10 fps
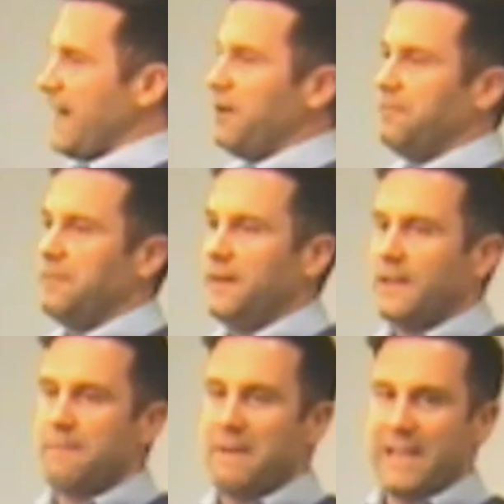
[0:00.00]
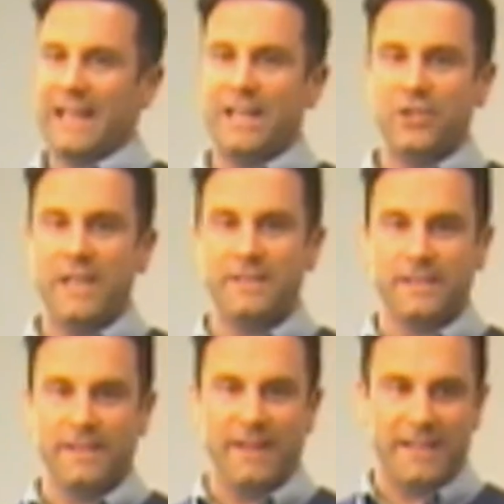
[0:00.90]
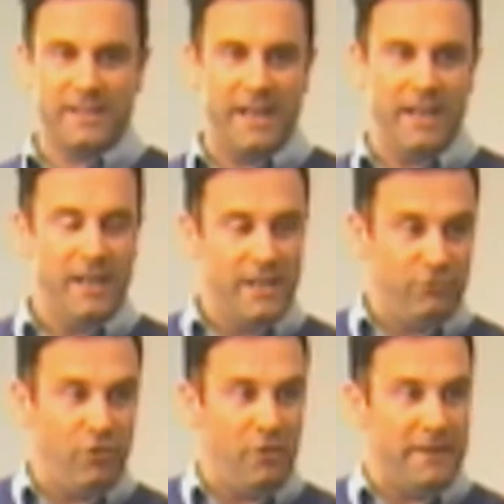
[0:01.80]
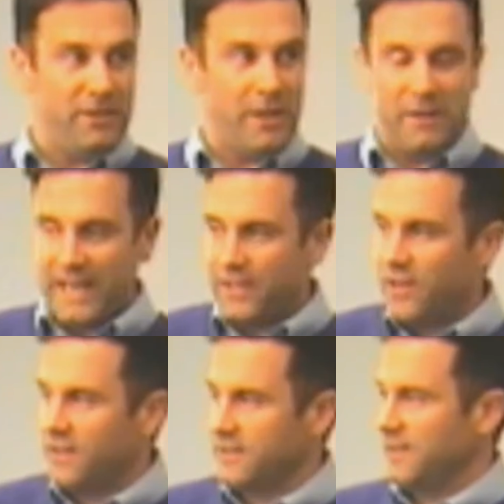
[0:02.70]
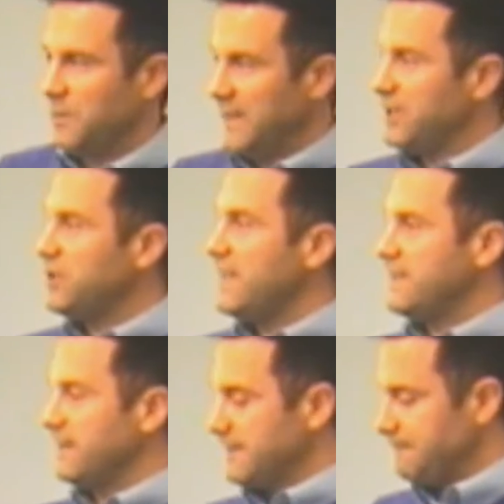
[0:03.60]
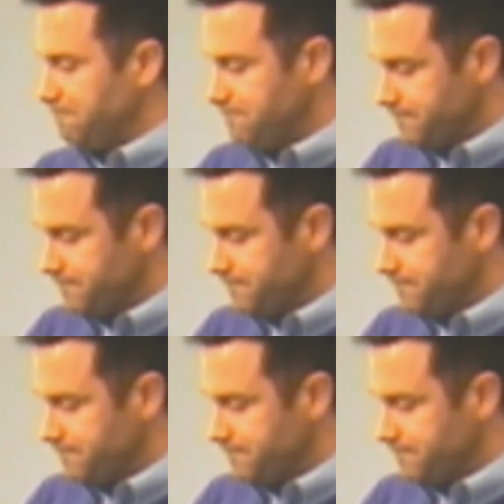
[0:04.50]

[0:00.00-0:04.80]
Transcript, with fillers: that out, can make you like Jesus. And that's the true image that we're like God, we're like Jesus.